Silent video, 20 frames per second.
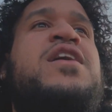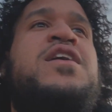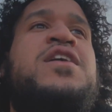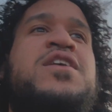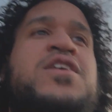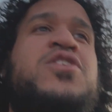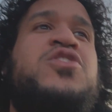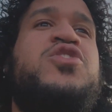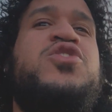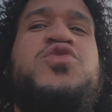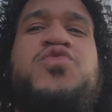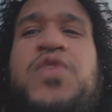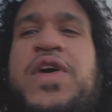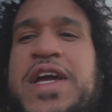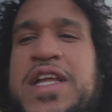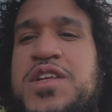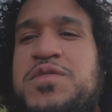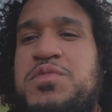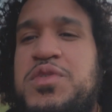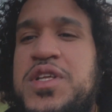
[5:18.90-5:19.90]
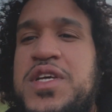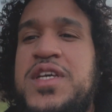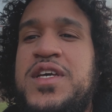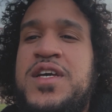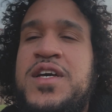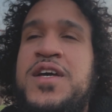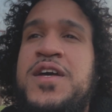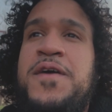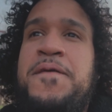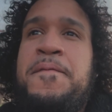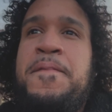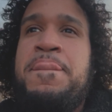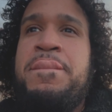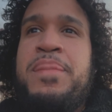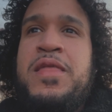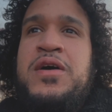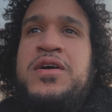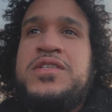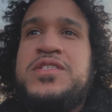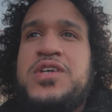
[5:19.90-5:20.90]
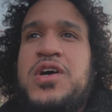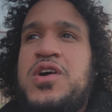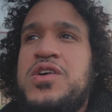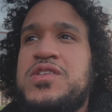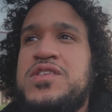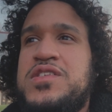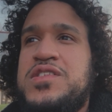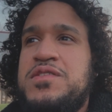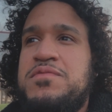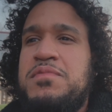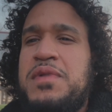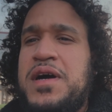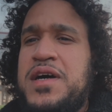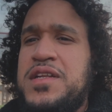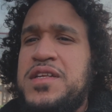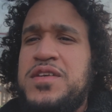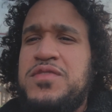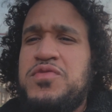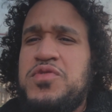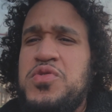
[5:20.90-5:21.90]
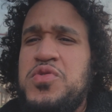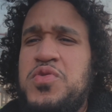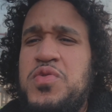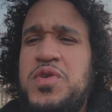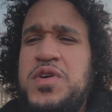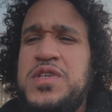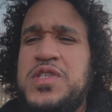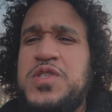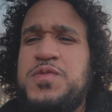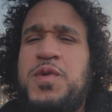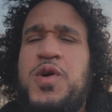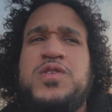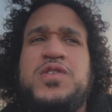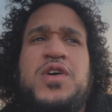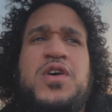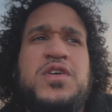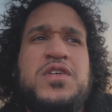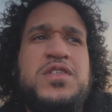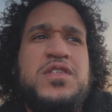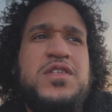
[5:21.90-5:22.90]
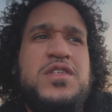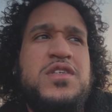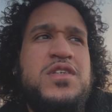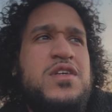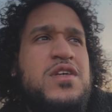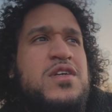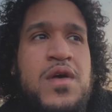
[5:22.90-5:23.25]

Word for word: Just randomly talk to somebody real quick. Small talk is good.